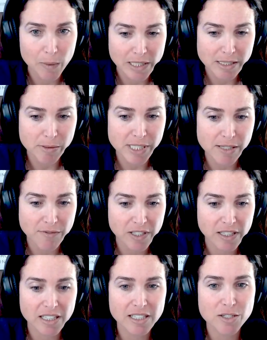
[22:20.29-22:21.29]
one
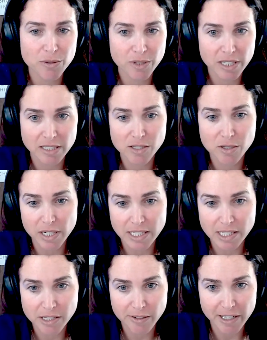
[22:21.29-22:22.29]
specifically, tune in to our
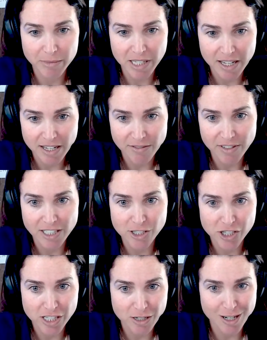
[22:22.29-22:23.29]
Instagram live on
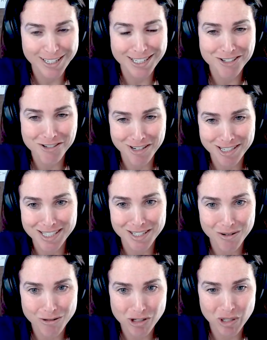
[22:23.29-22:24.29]
Shit Talking Shrinks and
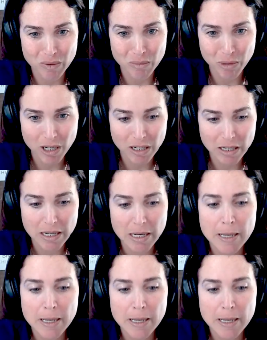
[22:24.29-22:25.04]
Coaching with Brooke.